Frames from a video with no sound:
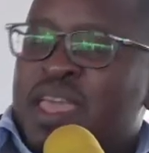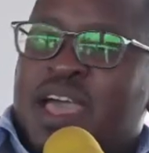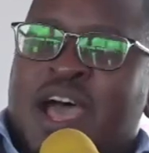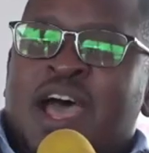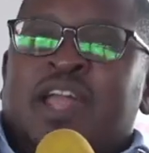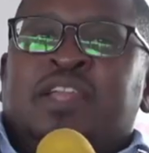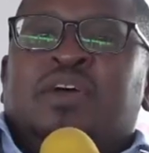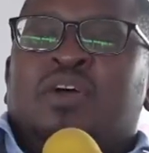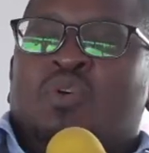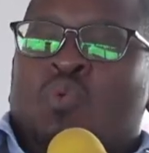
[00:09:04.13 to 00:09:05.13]
And
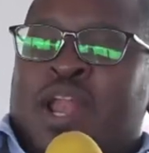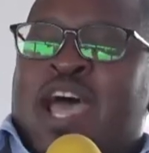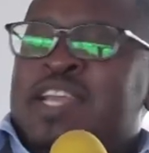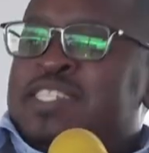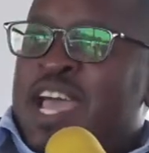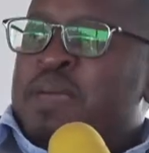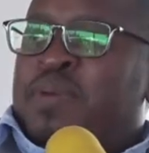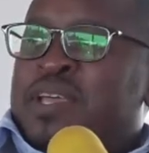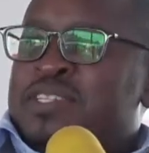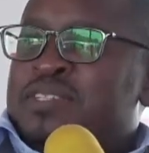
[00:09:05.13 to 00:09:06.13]
when I type
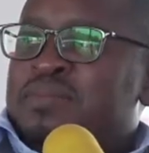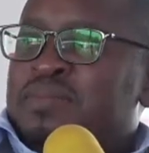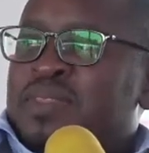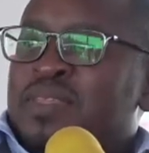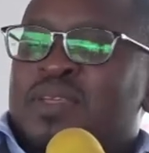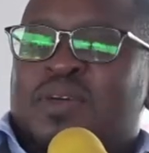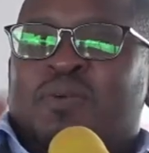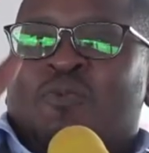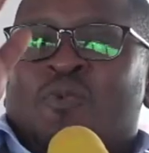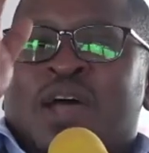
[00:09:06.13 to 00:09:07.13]
it,
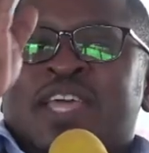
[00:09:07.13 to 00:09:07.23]
what the